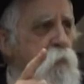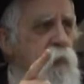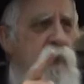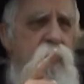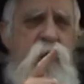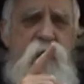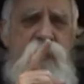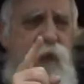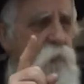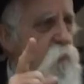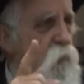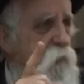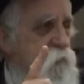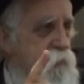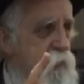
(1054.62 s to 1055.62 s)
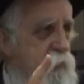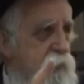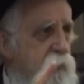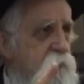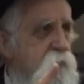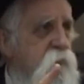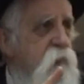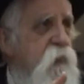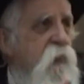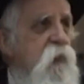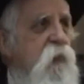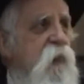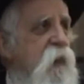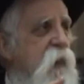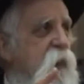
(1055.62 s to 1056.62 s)
a number of times,
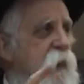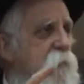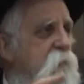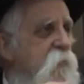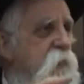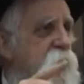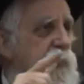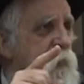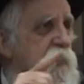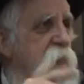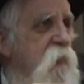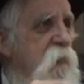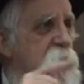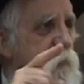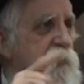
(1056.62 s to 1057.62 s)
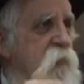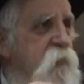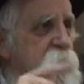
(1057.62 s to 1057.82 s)
and every time the Rebbe